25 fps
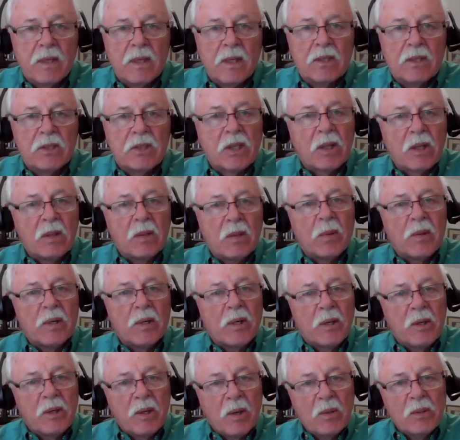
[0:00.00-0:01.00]
So they were
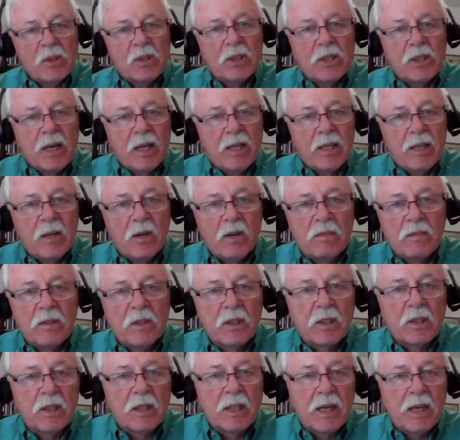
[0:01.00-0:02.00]
negotiating over
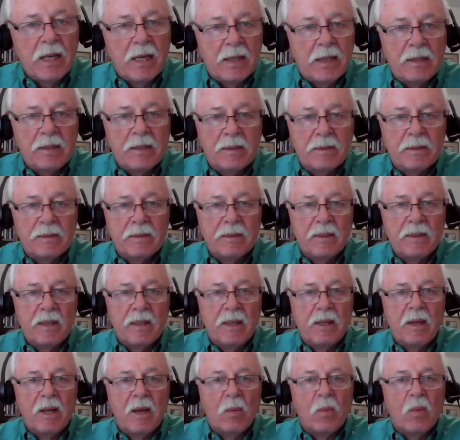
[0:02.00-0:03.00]
the land,
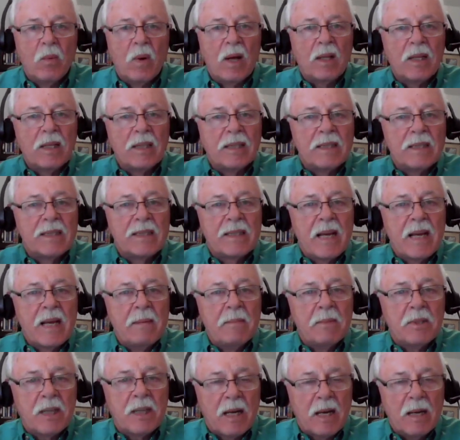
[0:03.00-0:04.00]
while at the
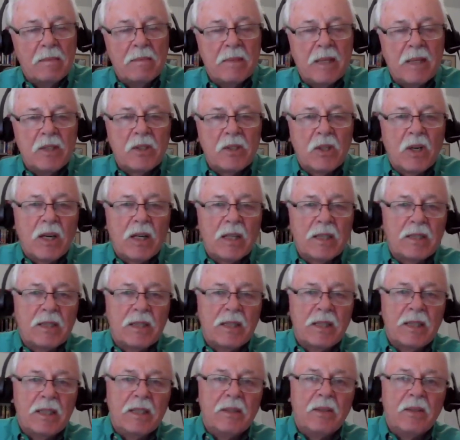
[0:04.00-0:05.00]
same time they
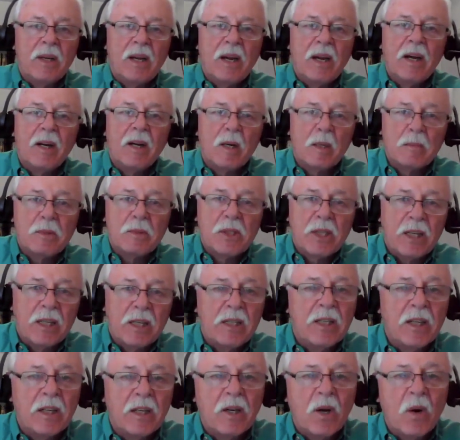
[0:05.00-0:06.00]
talked the Arabs
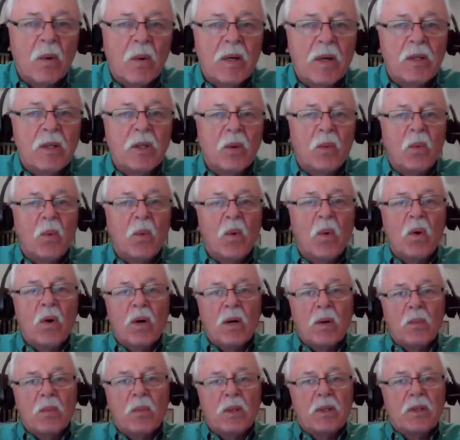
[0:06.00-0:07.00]
into going to
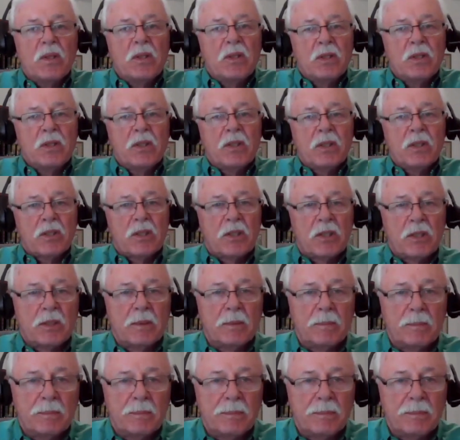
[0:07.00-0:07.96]
war with the Turks.